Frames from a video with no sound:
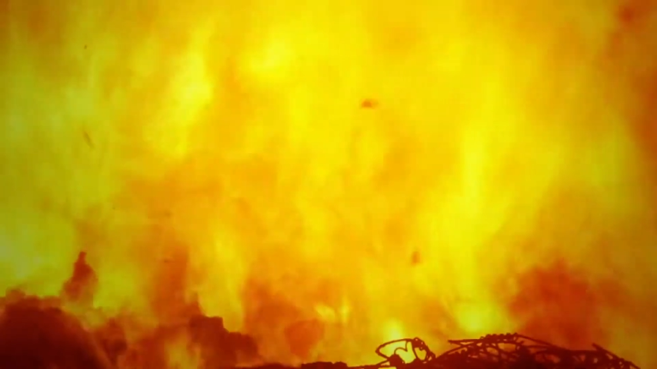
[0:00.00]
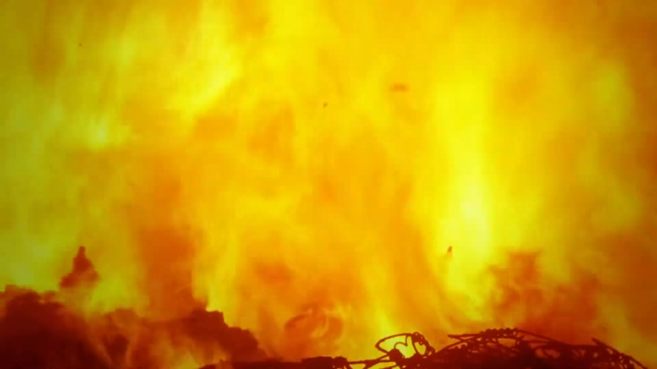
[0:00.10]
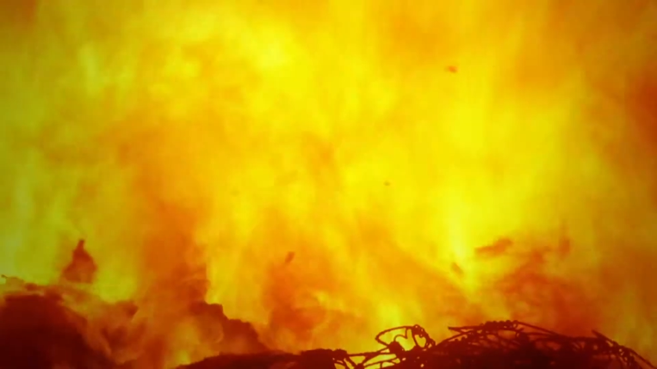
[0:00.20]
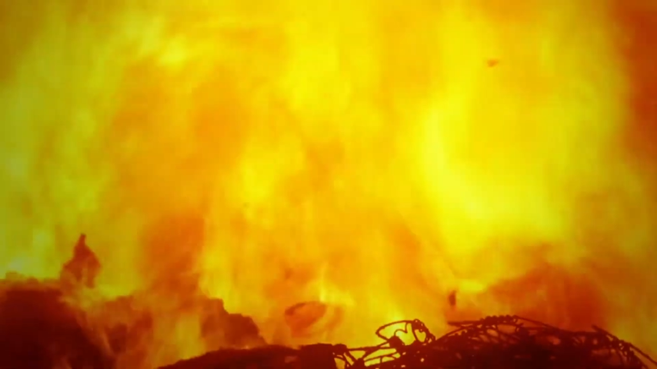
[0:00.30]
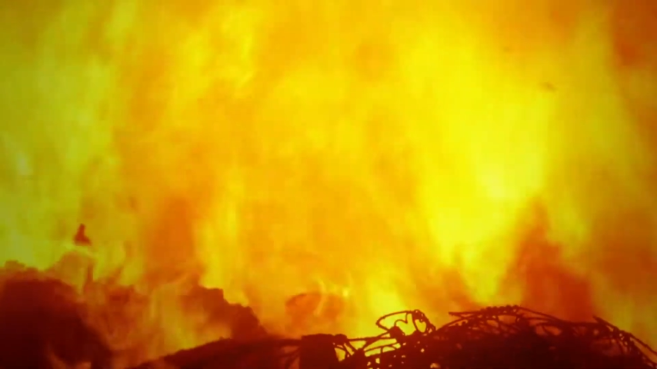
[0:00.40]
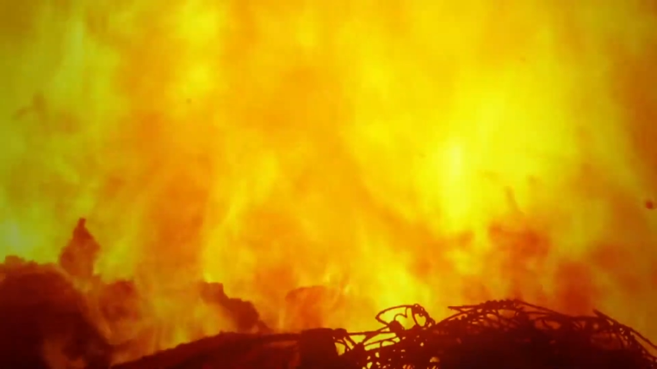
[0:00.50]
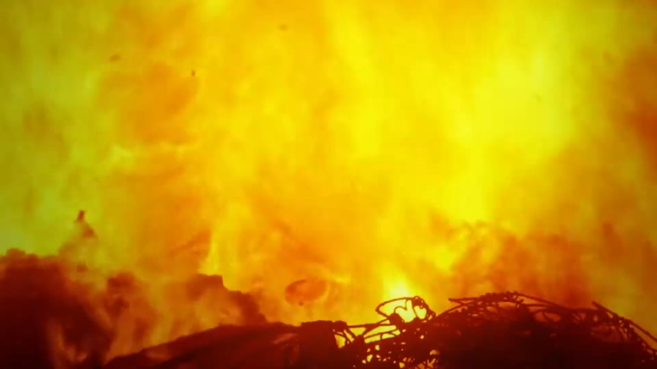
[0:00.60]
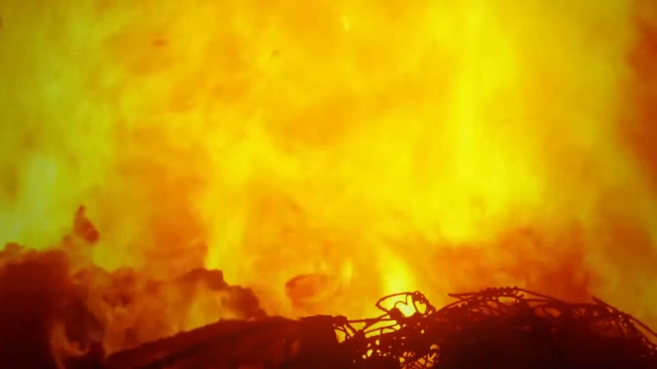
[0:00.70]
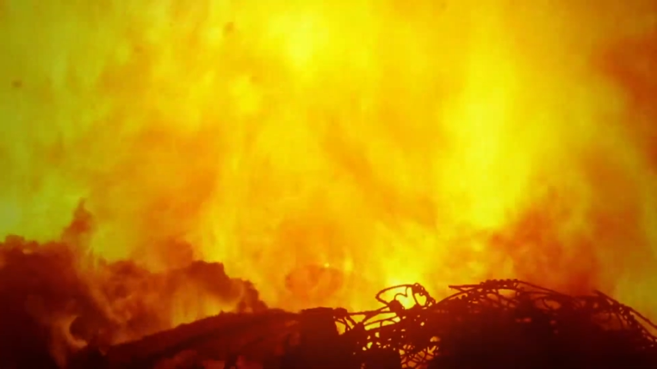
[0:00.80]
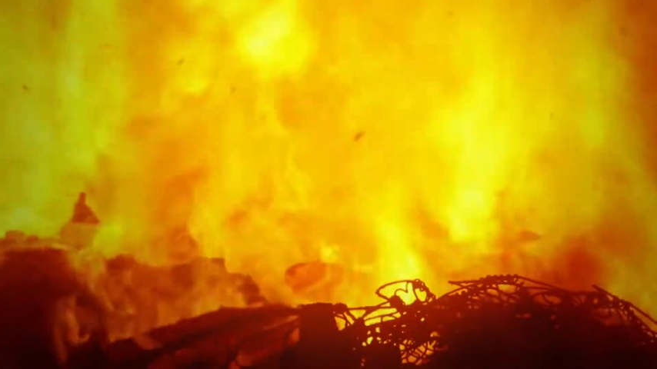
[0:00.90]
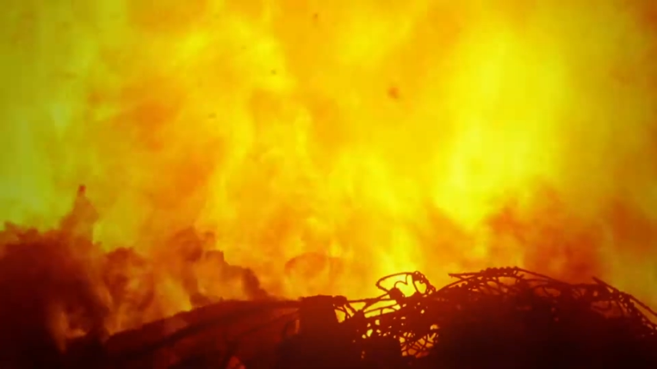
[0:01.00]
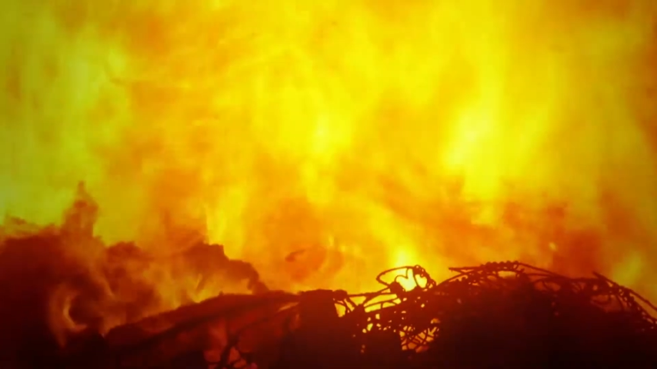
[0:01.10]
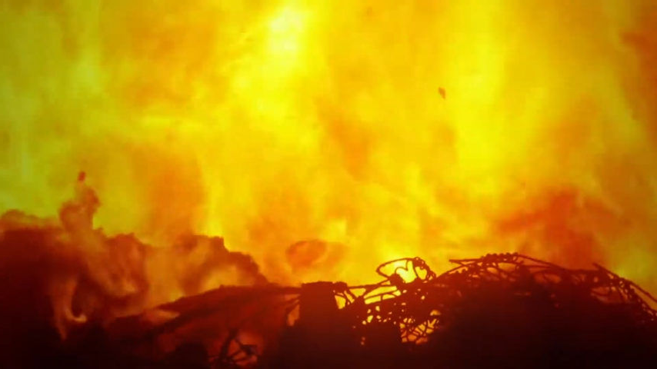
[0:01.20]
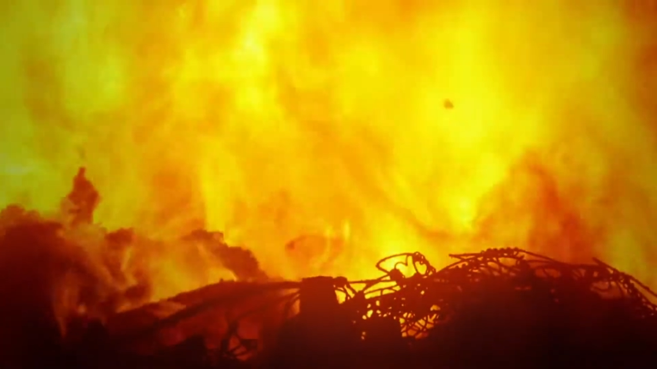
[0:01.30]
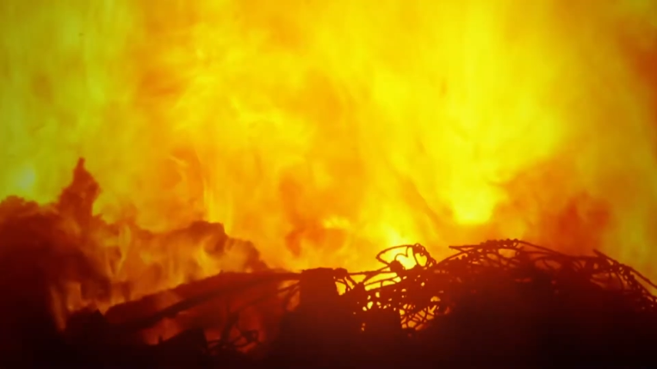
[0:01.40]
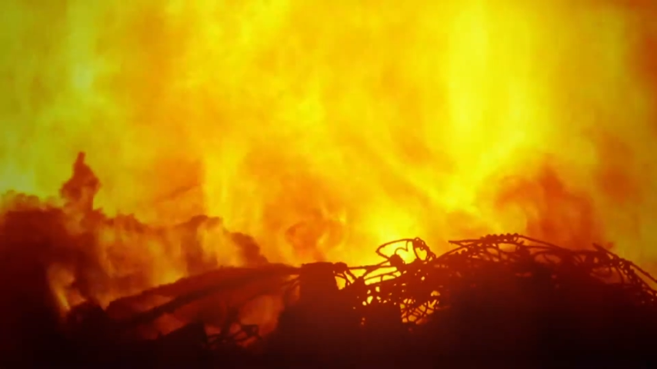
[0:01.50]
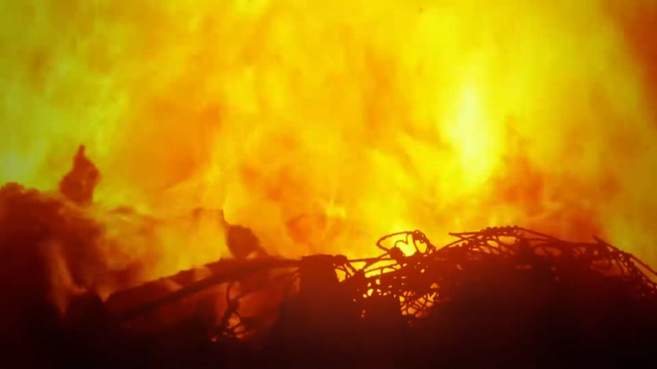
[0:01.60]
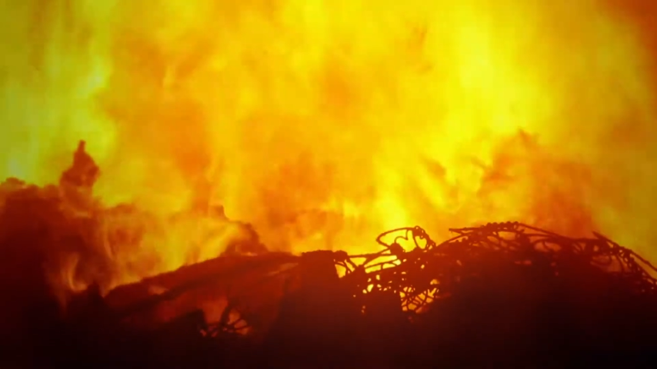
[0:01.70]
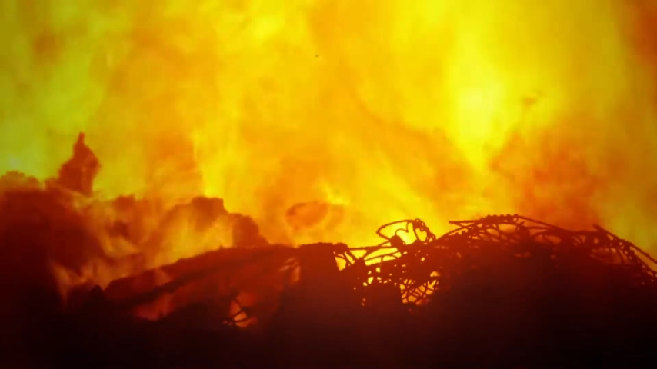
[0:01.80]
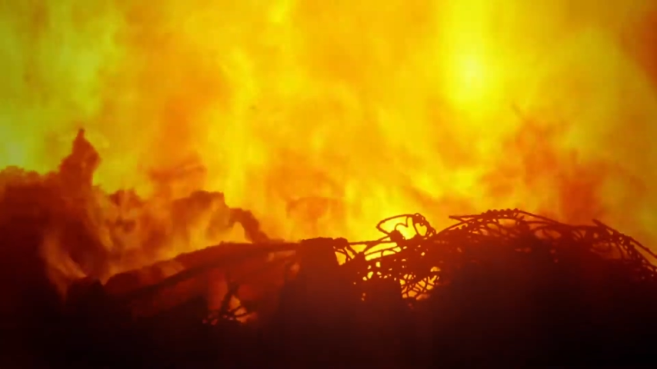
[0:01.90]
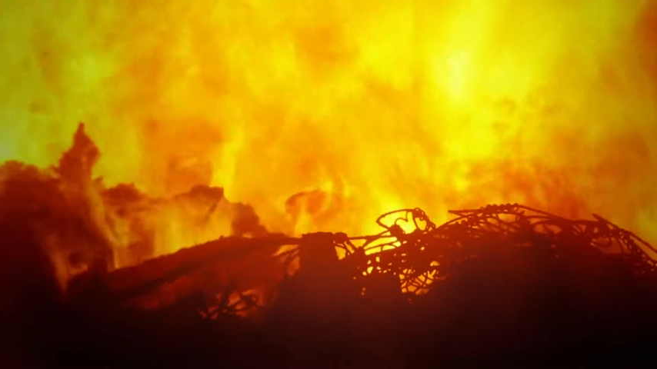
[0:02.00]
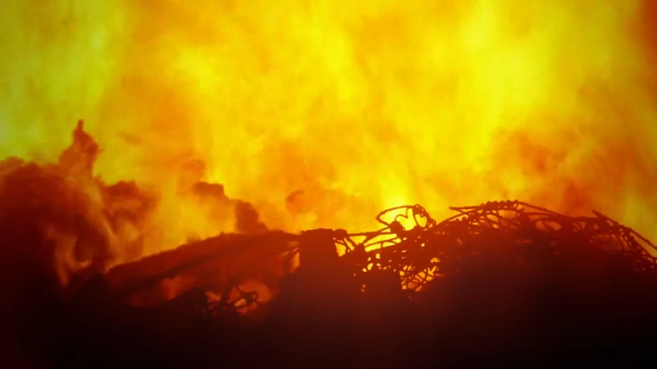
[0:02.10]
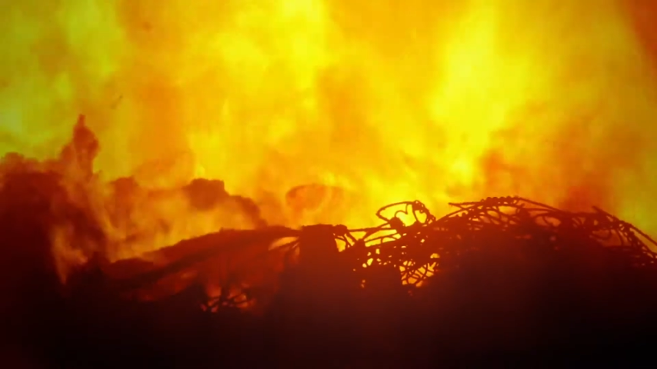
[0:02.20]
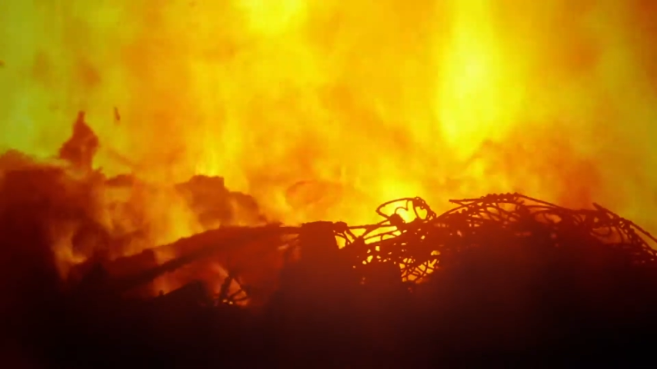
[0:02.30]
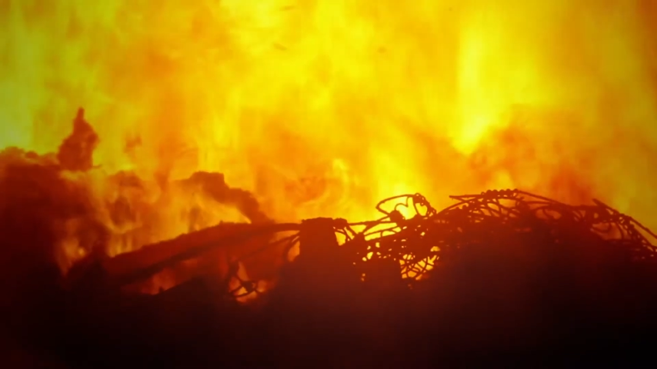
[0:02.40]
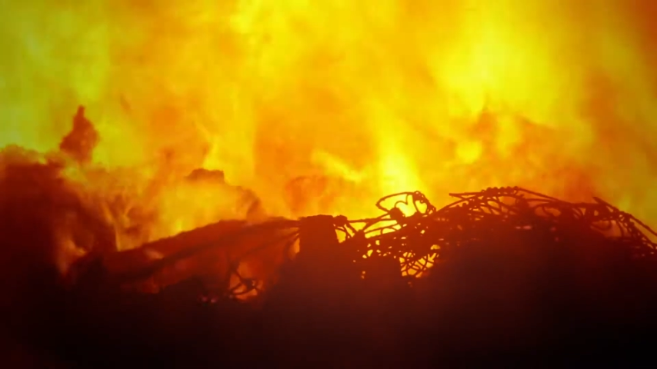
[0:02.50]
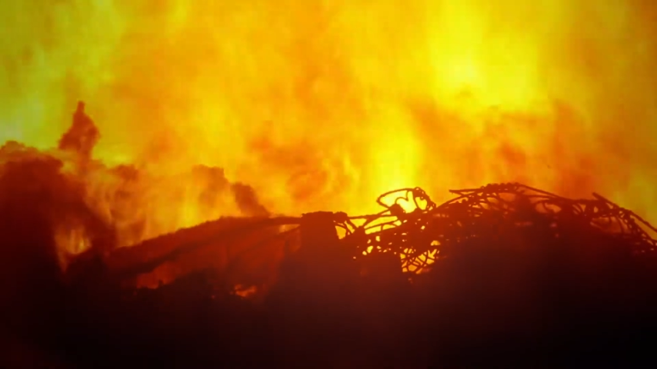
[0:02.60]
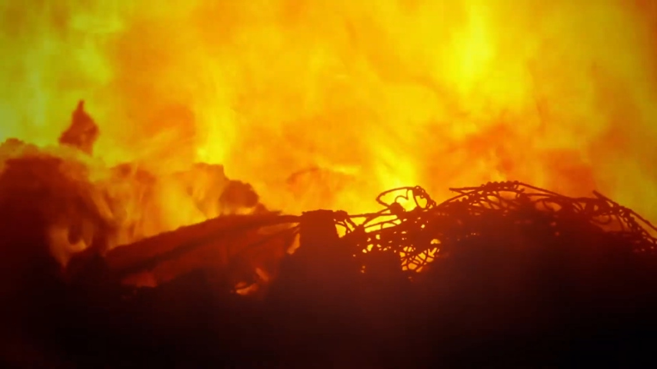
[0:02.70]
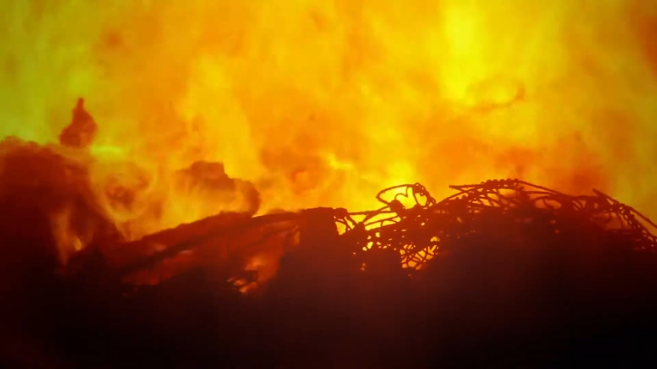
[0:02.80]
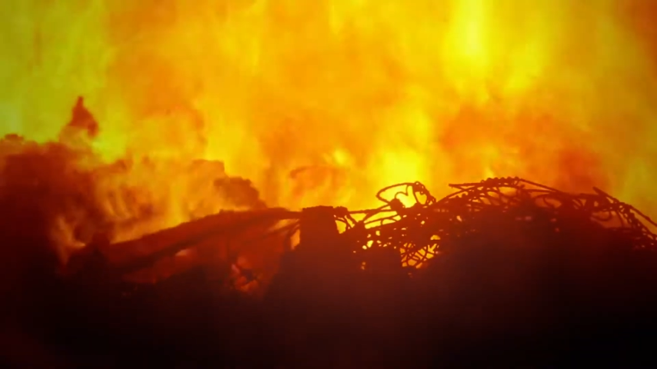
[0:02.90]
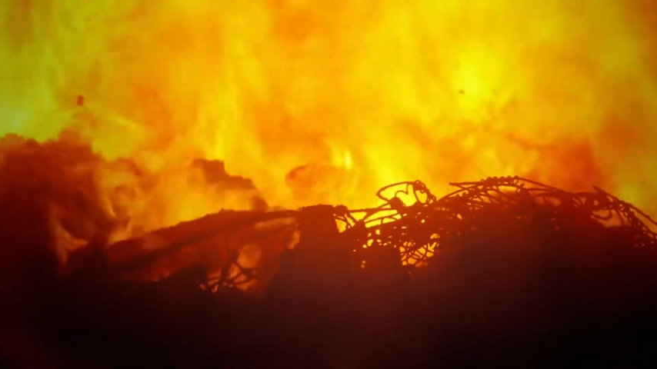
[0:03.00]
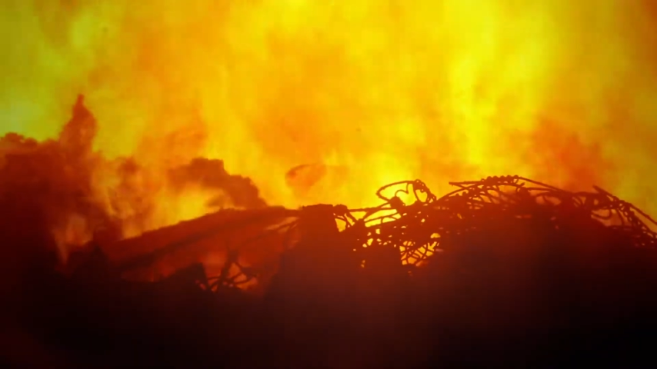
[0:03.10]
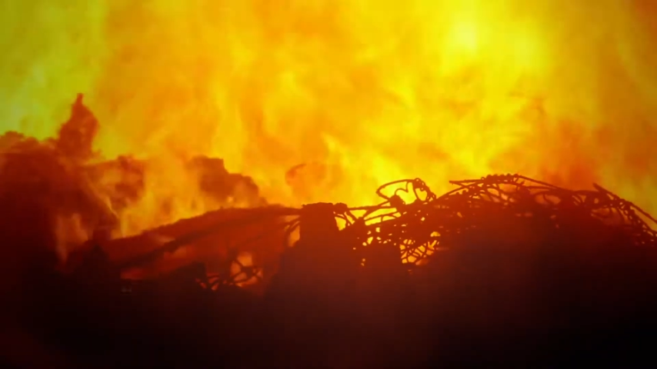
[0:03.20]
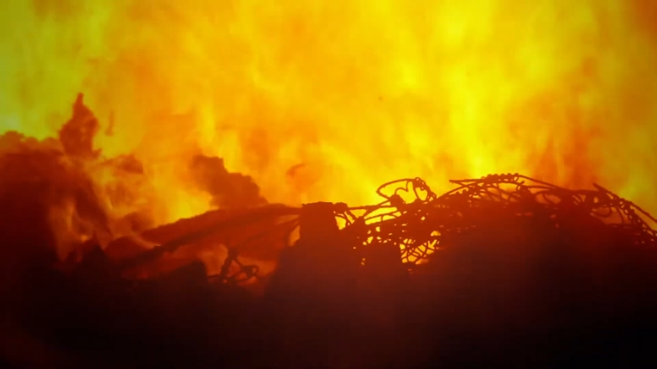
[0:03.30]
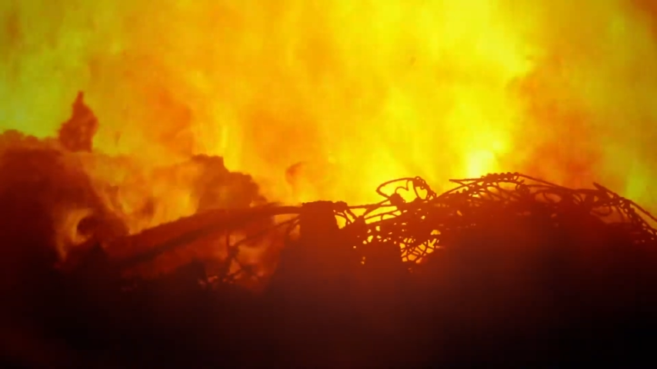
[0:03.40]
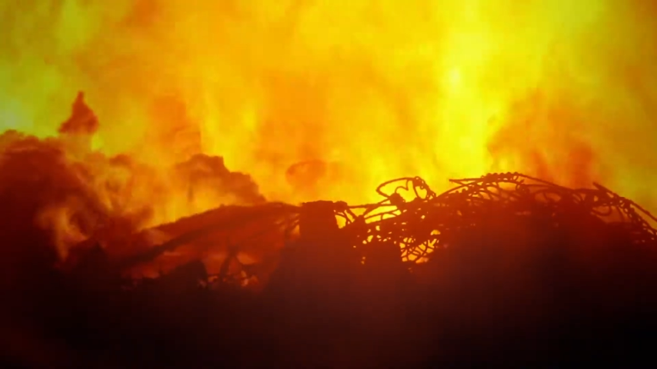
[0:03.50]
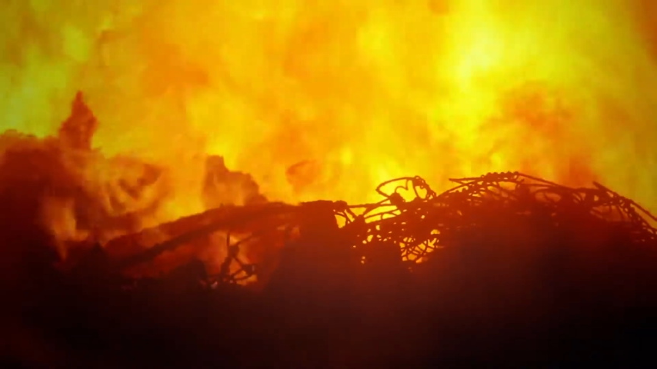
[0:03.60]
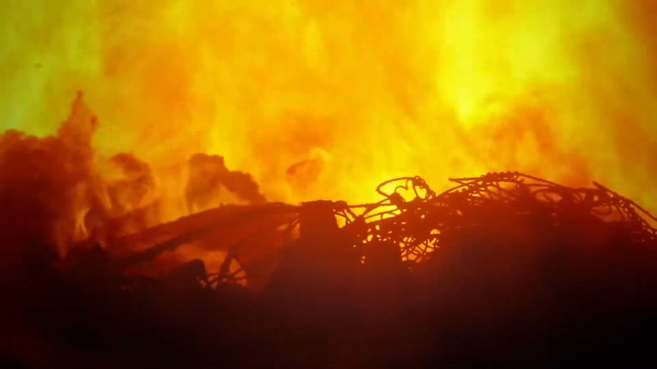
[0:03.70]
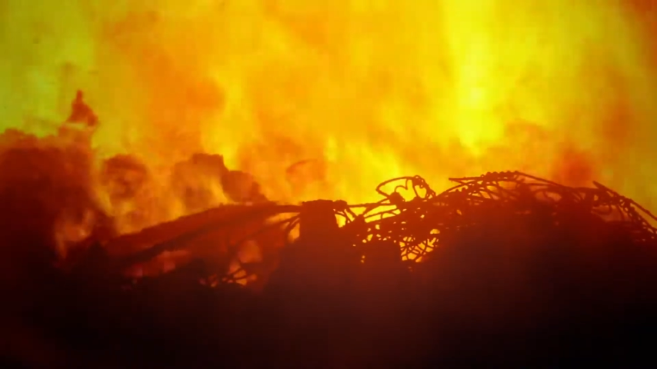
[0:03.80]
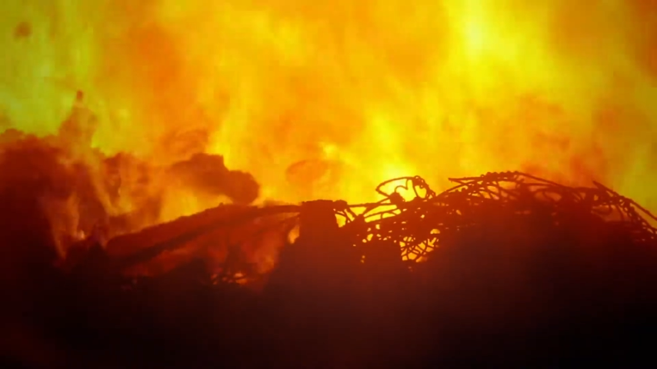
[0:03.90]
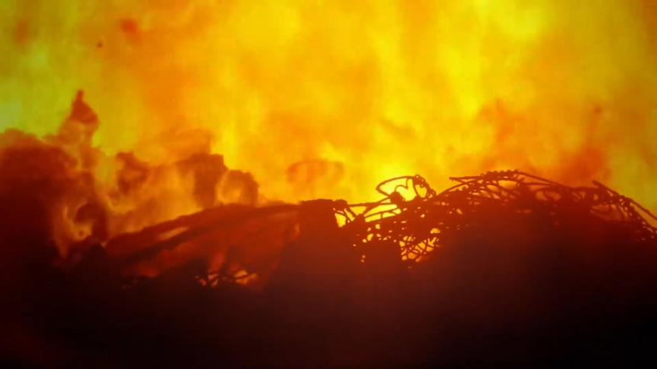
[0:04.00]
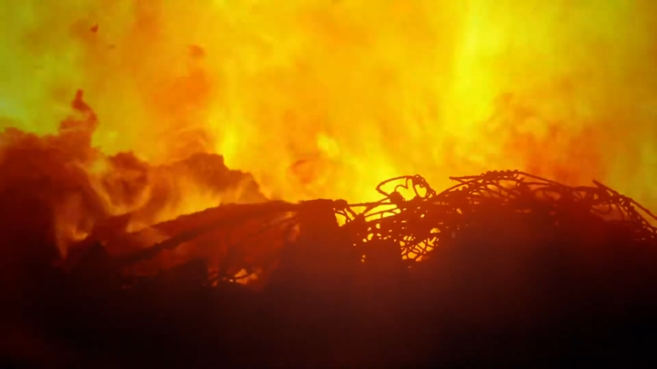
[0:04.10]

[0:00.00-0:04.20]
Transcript: No face is visible, so there are no lips to read.